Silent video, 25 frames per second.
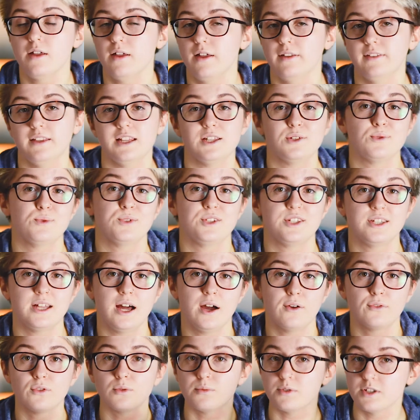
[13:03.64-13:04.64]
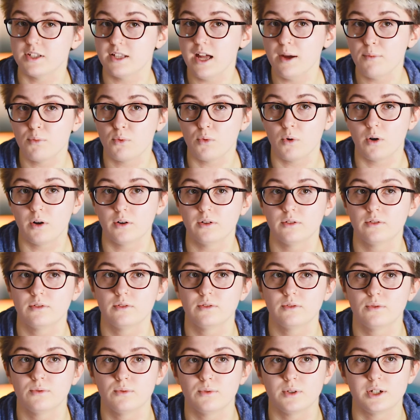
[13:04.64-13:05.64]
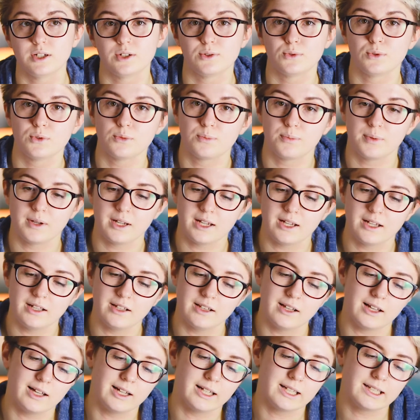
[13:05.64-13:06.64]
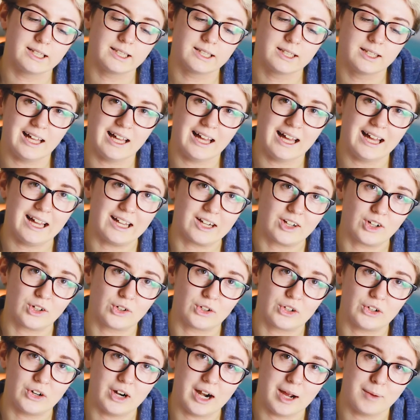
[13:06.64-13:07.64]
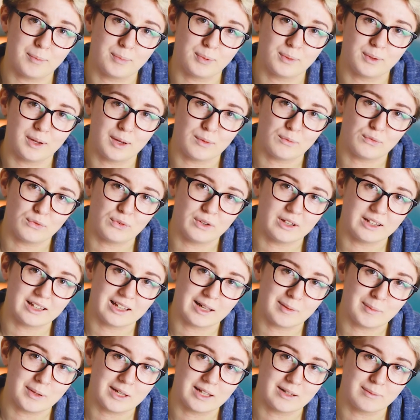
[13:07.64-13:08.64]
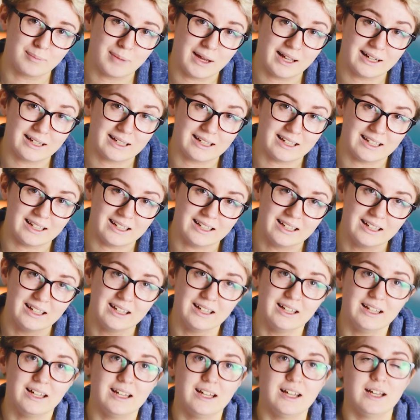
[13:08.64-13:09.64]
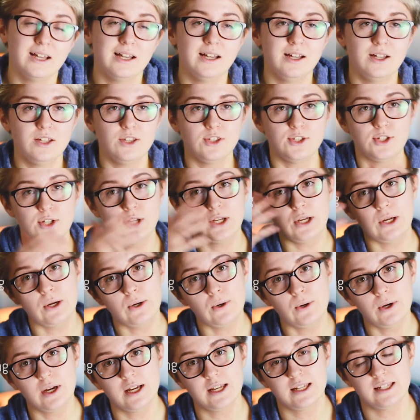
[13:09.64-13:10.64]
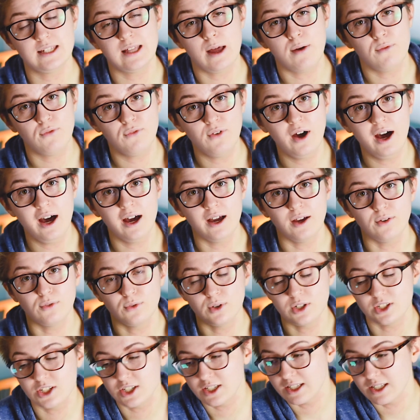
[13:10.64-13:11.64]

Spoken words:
And this would start from step 1, which would be like, crap, I'm feeling a bit panicky, to step 5, which